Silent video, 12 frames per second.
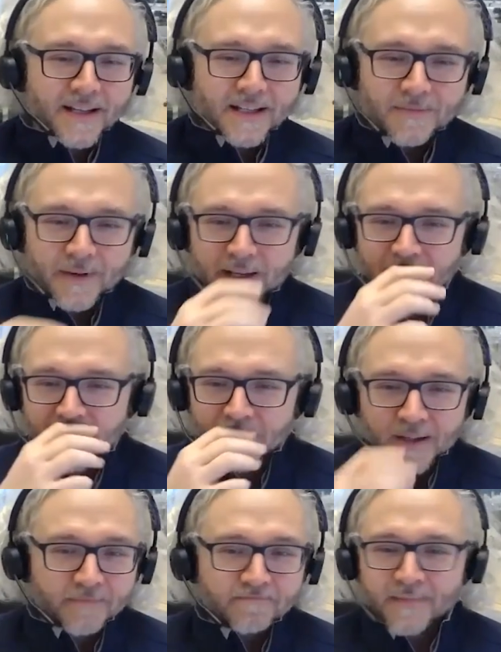depending
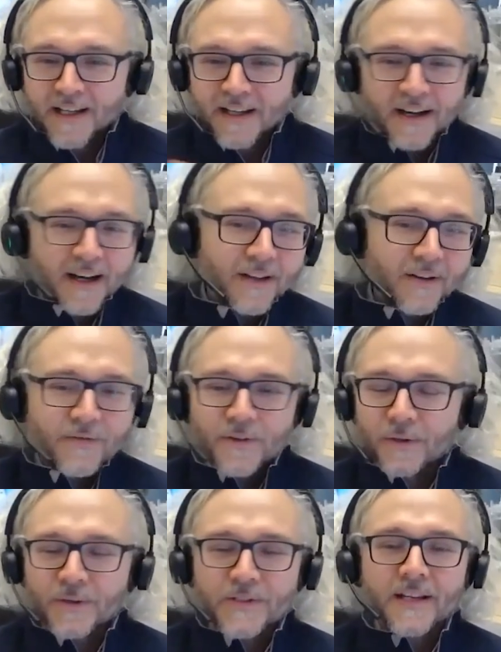on other
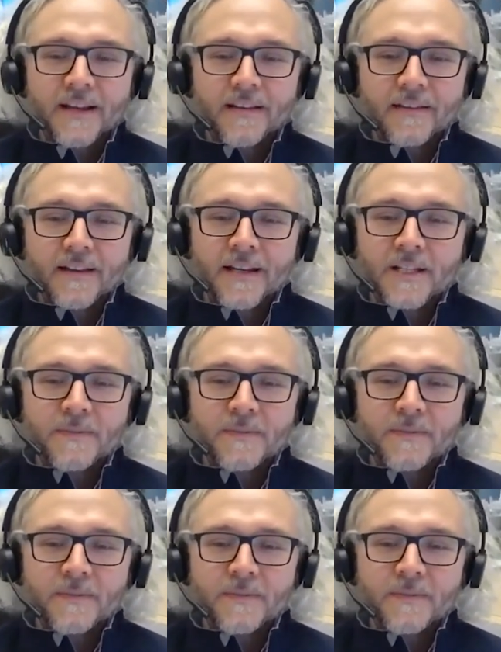fuels and other things.